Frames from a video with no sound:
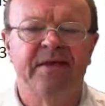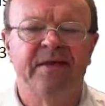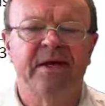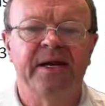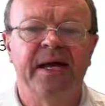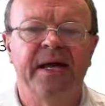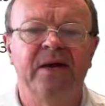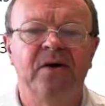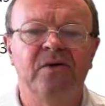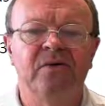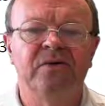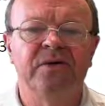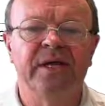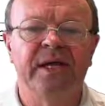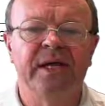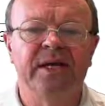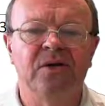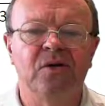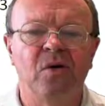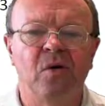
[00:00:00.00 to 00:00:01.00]
that are held
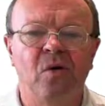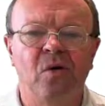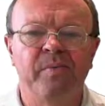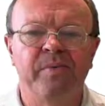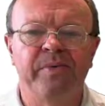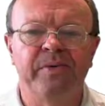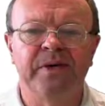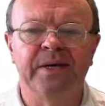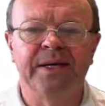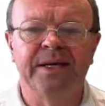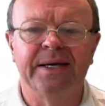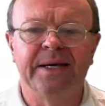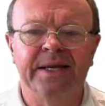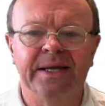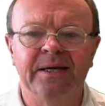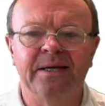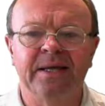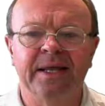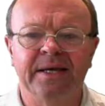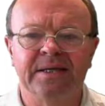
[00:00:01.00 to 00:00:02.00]
in corporate
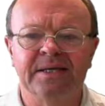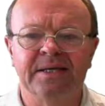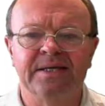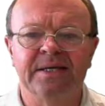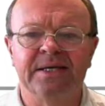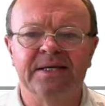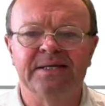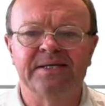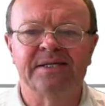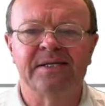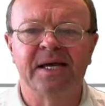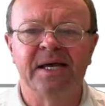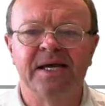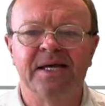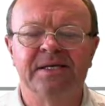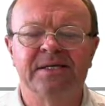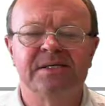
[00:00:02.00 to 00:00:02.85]
legal entities